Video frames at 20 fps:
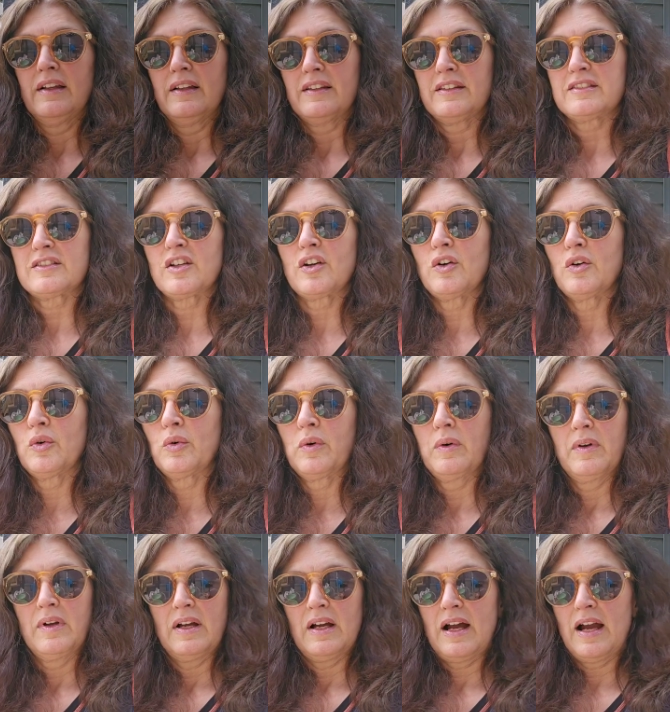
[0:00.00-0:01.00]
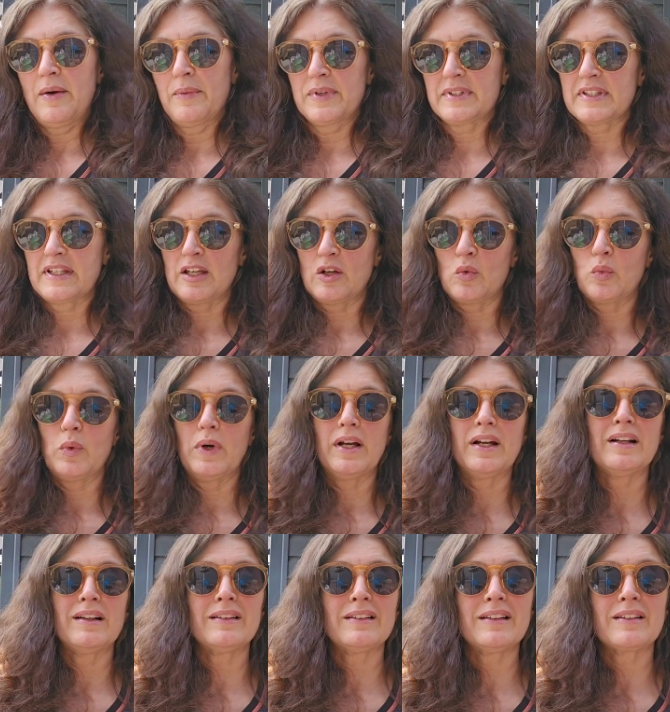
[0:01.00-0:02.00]
So I was like,
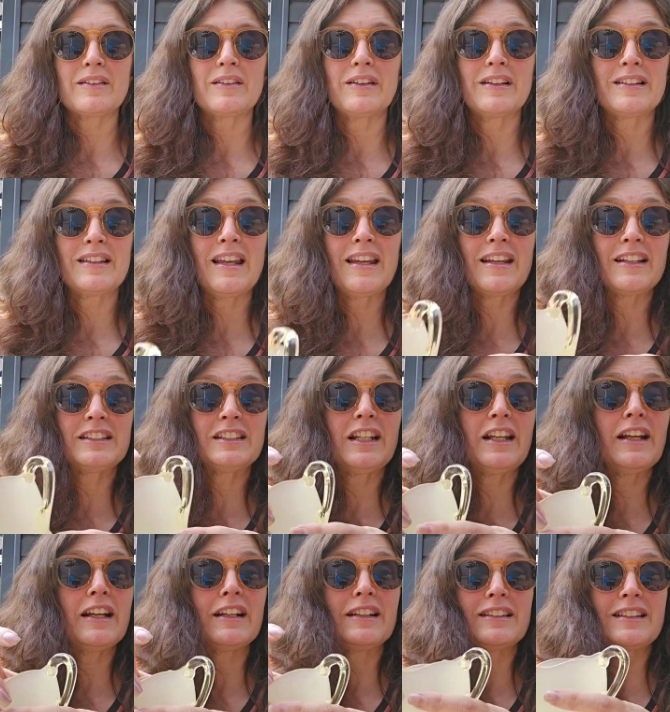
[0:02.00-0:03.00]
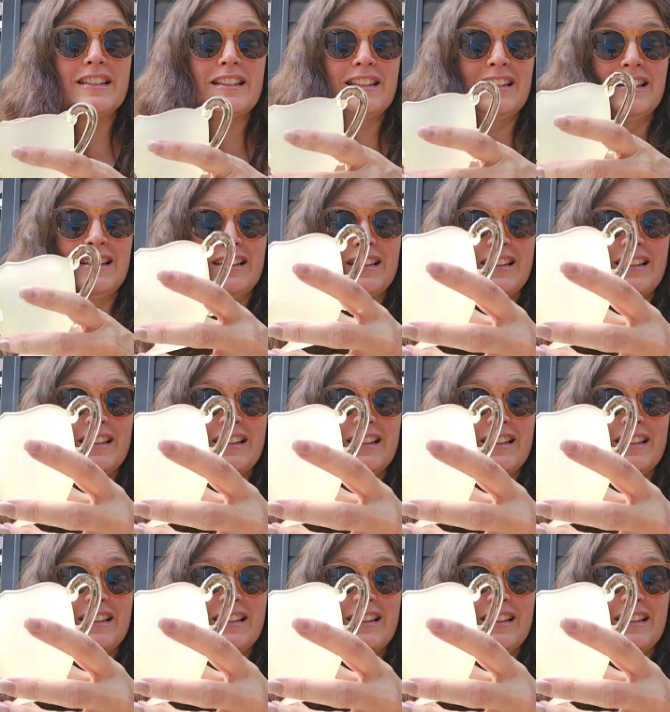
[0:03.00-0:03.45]
well, I'm gonna take a chance